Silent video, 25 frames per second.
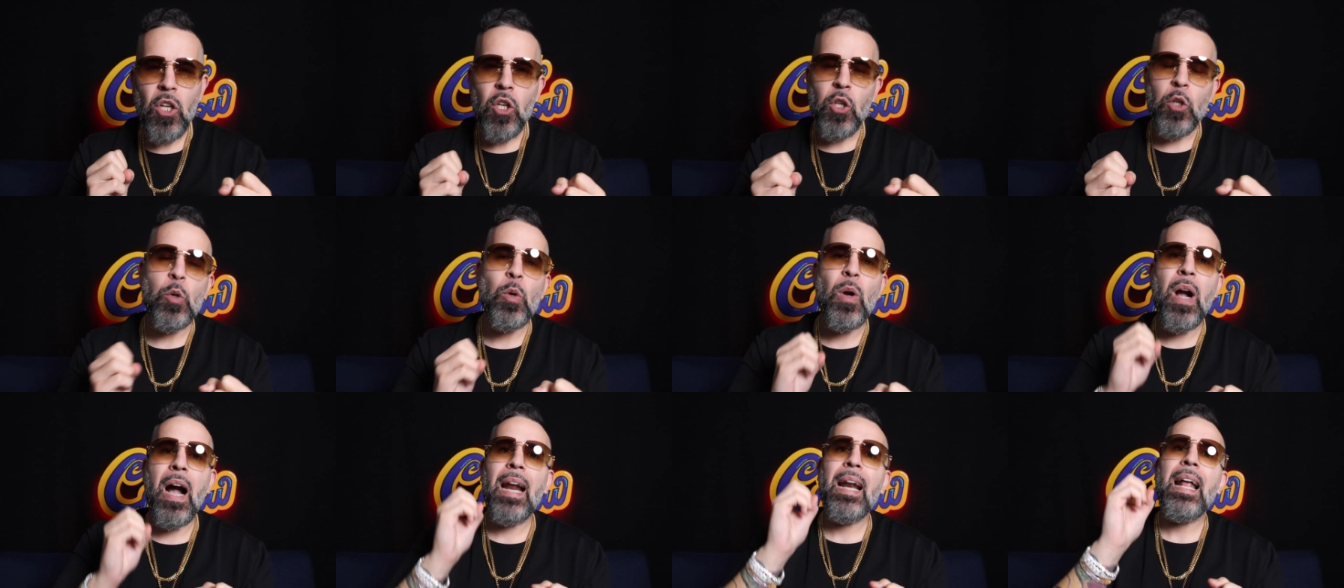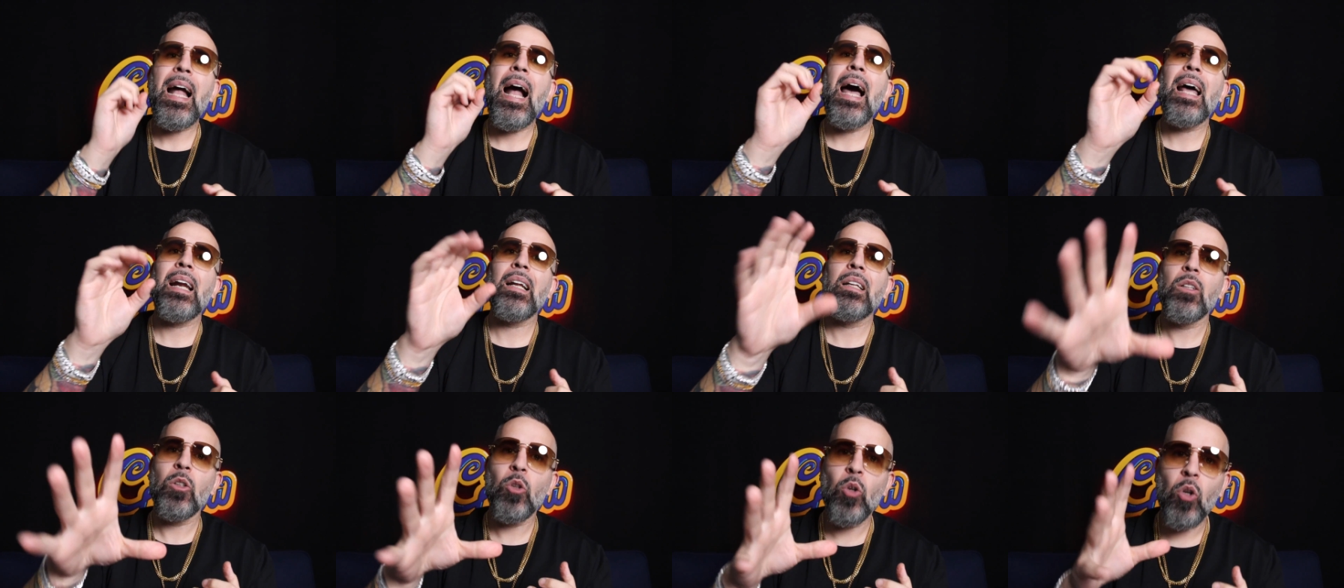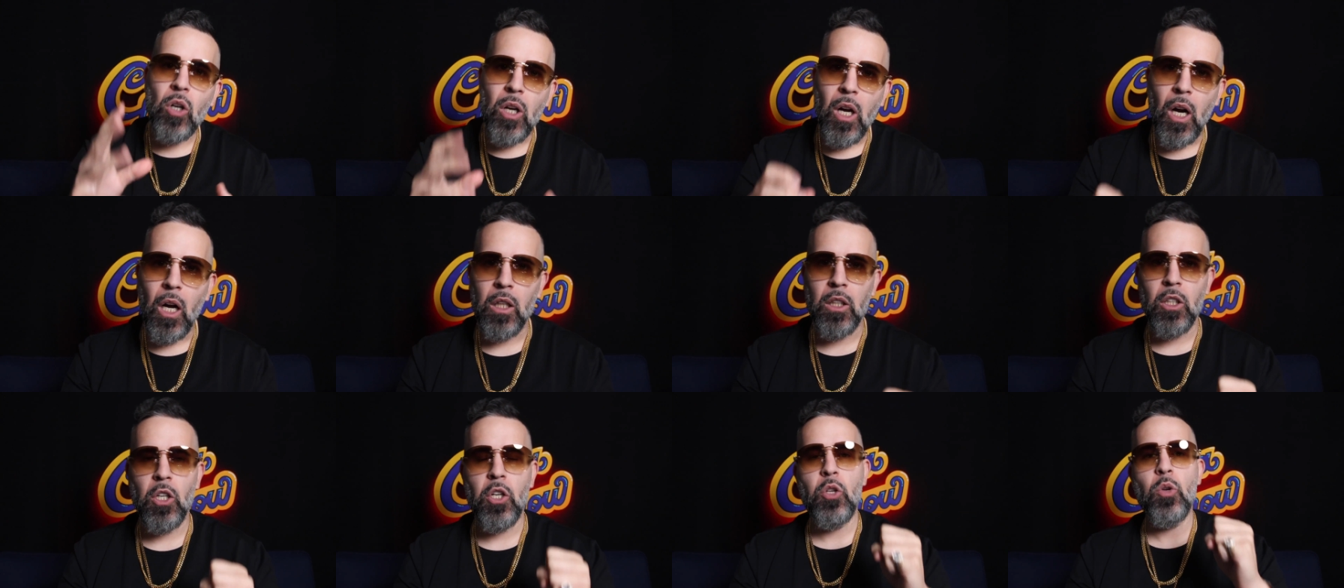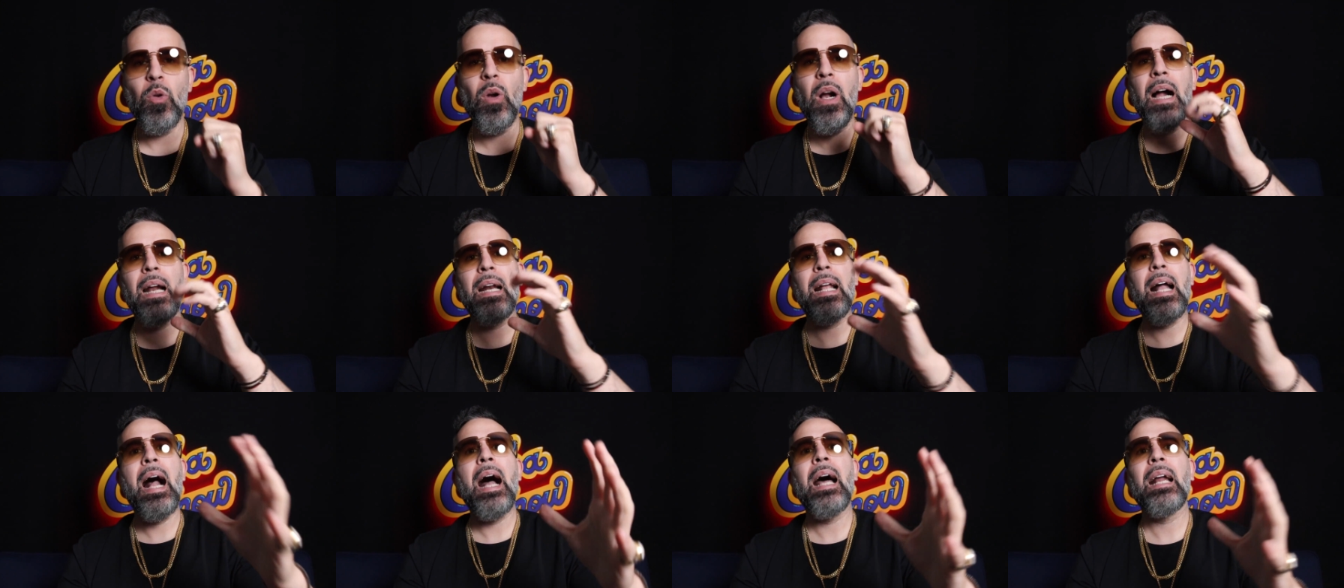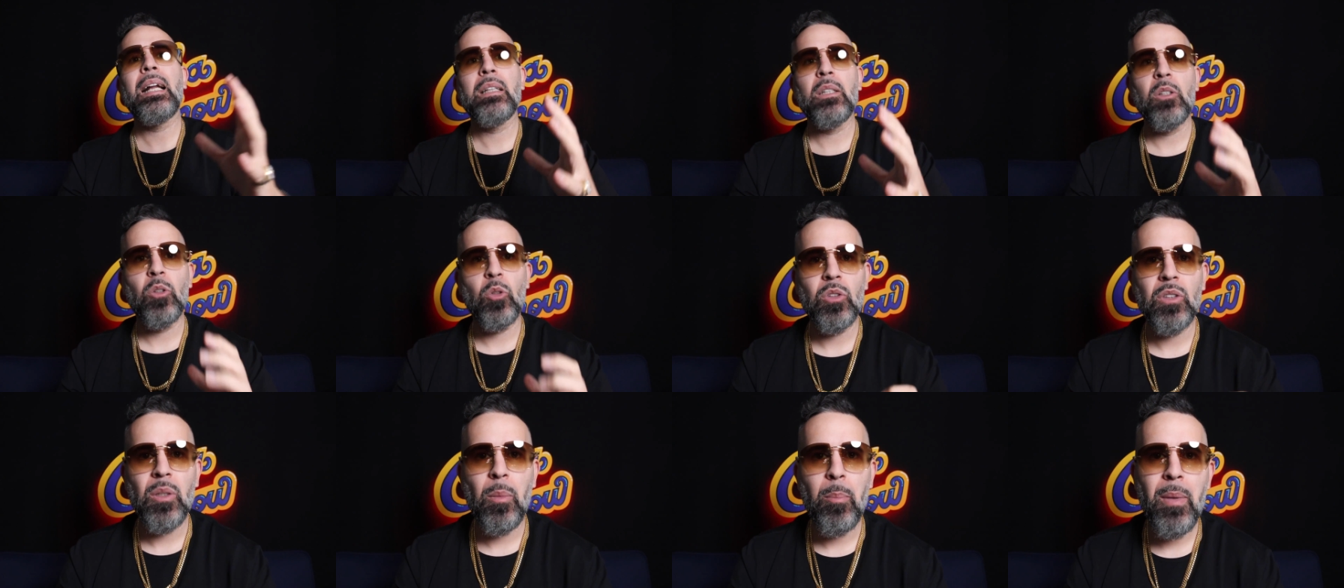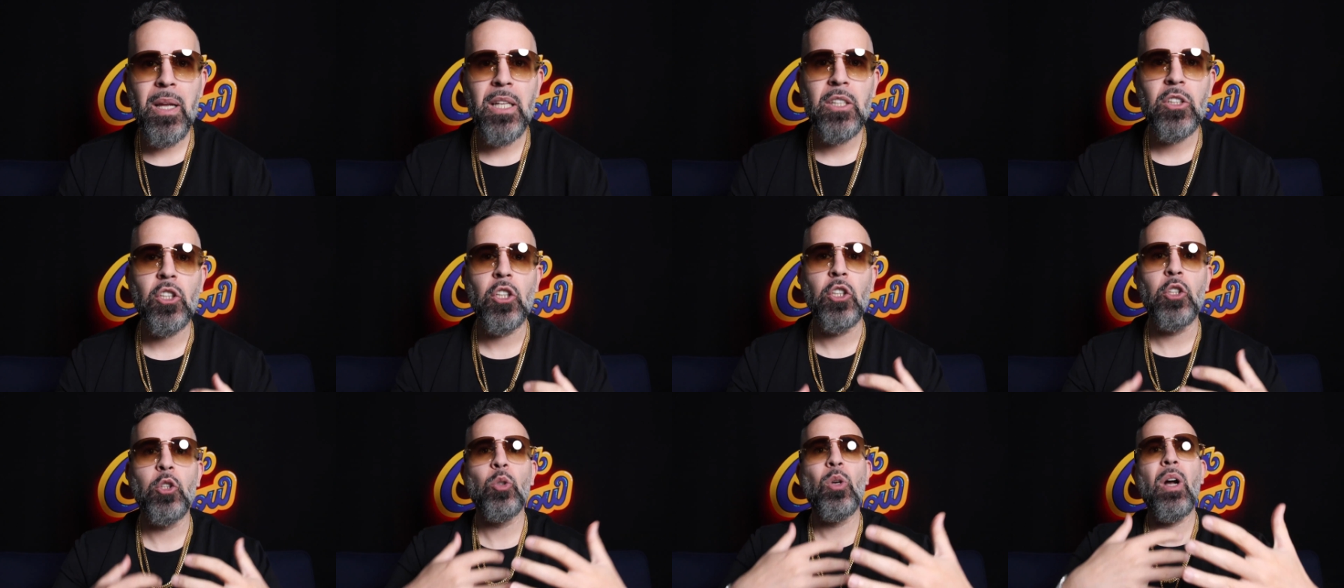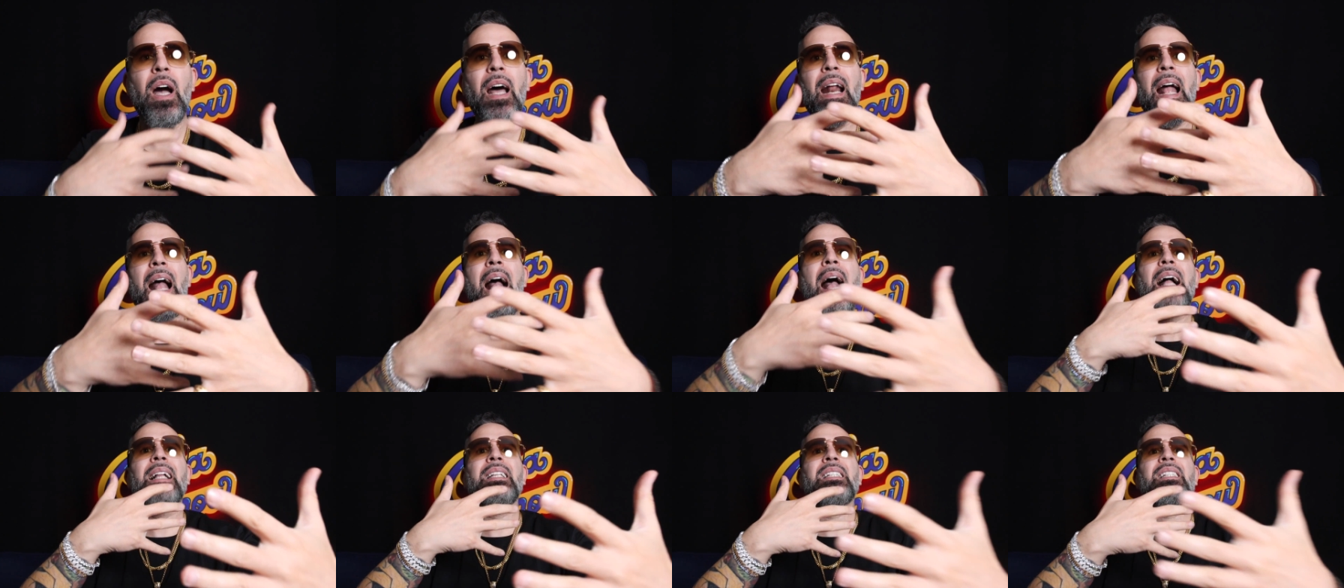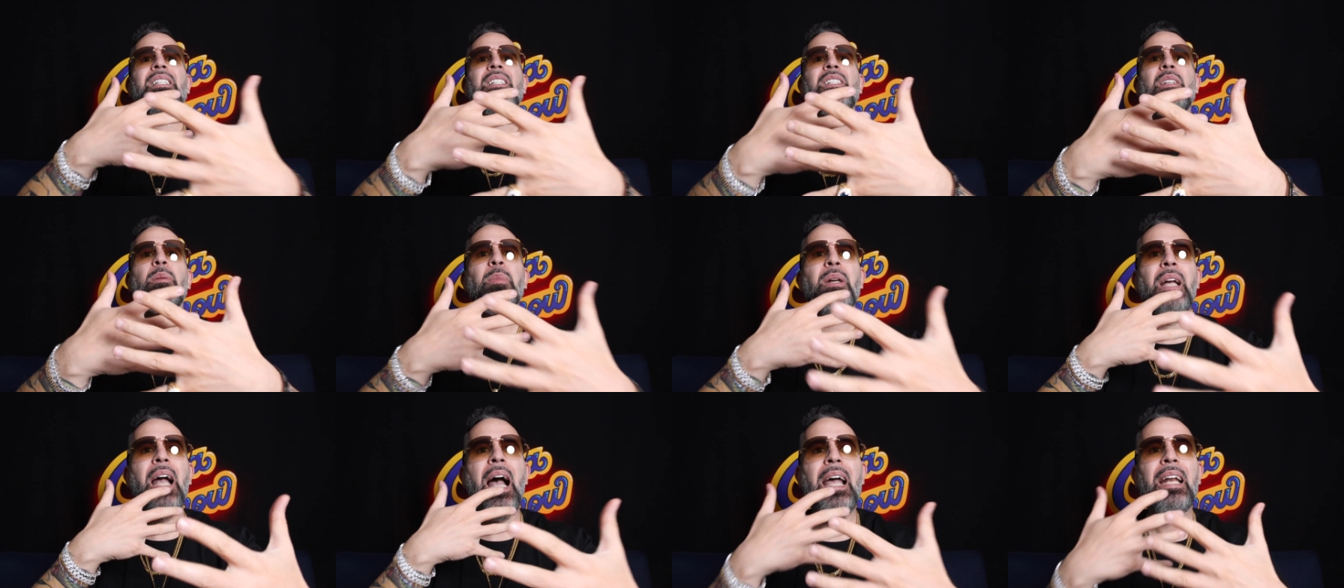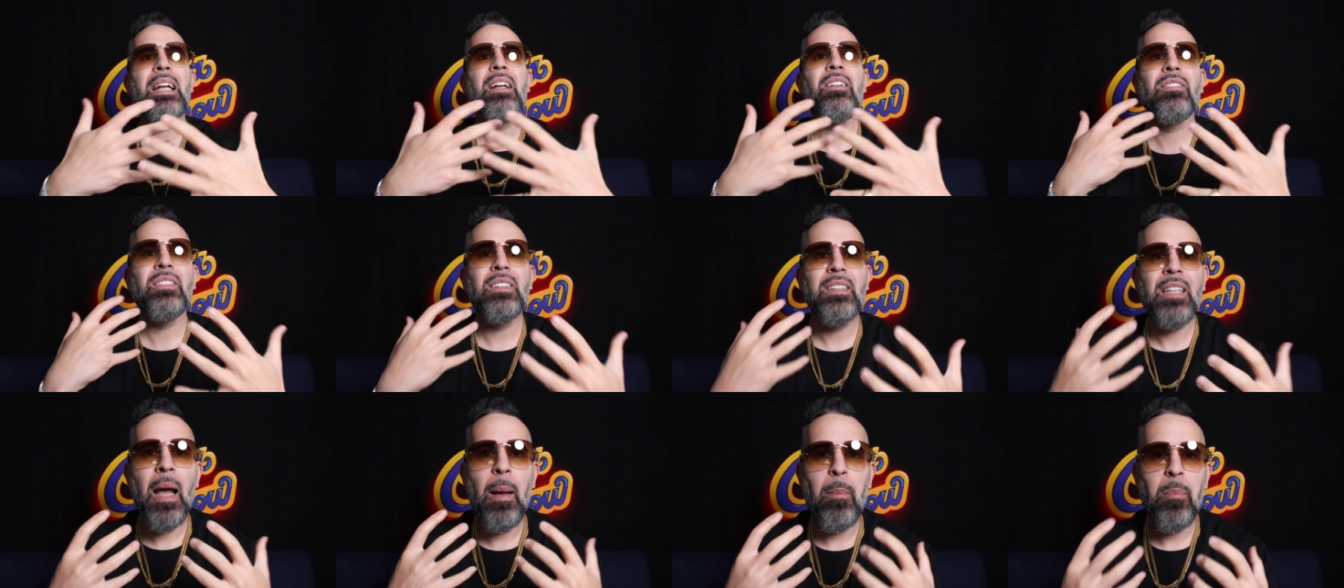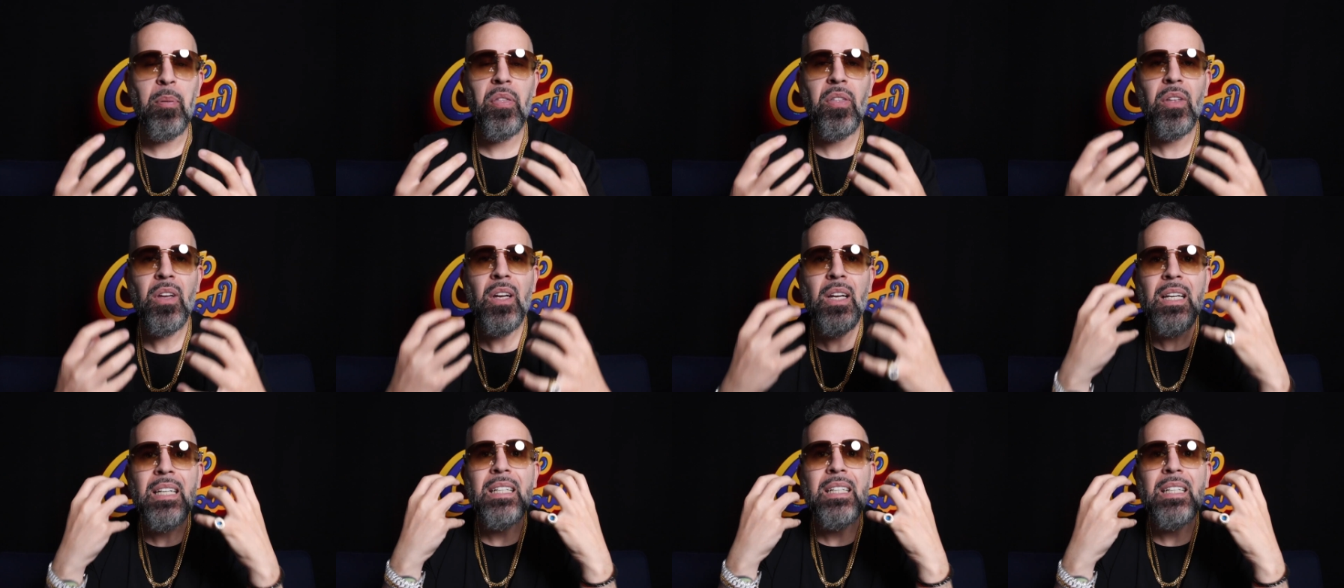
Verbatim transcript: You gotta add a little color, you gotta add a little dimension, you gotta add some kind of depth